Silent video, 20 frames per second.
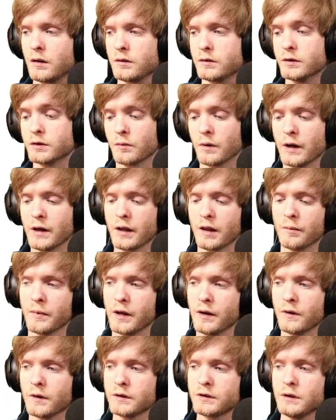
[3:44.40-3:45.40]
just running the
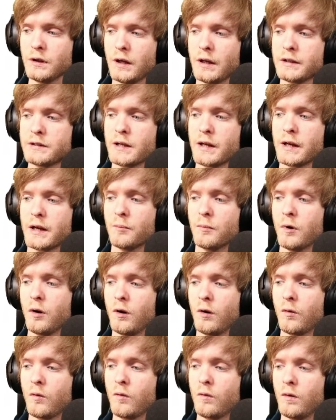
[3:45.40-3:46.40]
main function. I say
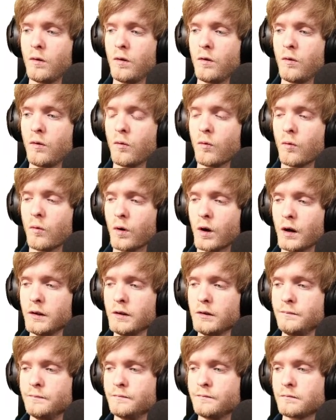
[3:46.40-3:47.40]
cabal
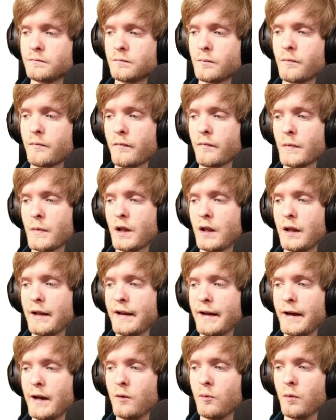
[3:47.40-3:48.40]
run, and
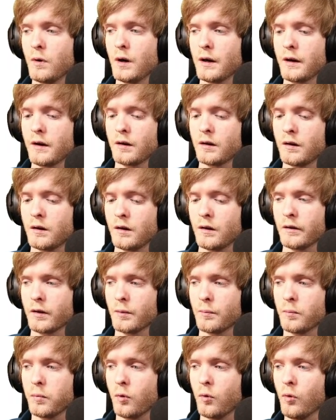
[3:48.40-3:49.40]
I want
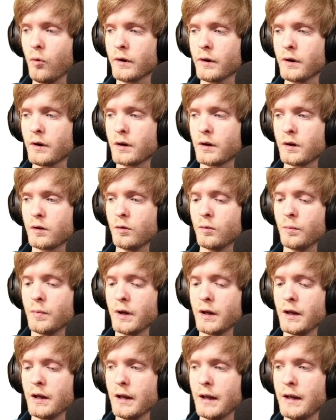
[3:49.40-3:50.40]
the port to
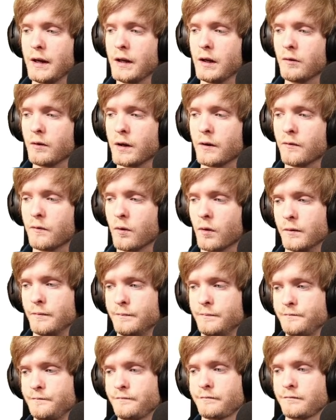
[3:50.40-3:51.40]
be 8024.
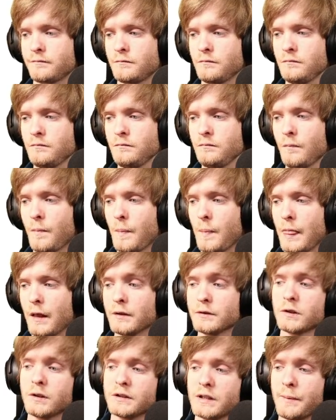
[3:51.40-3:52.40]

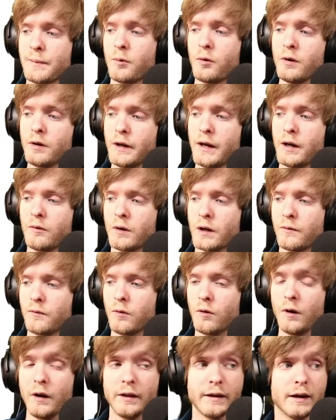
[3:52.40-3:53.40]
So I say port
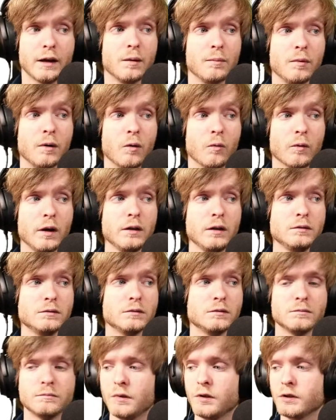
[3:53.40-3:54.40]
8024, and then cabal run,
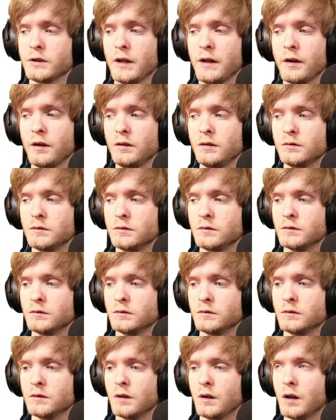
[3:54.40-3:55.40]
push enter.
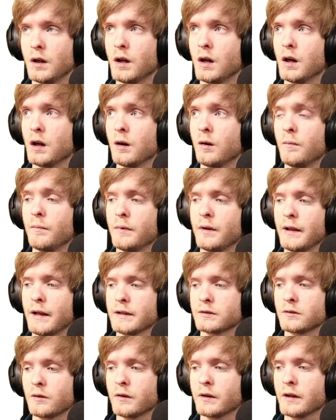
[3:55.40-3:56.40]

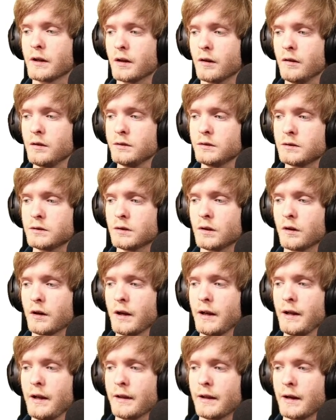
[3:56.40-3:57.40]
That's already in use.
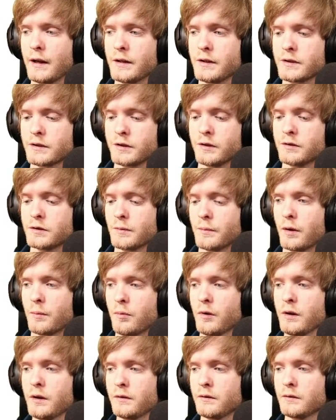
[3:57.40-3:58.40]
Okay, and then I just use some other
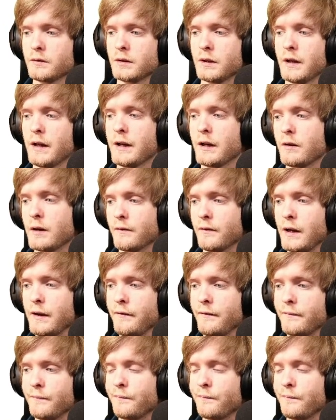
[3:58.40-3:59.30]
port, 8025.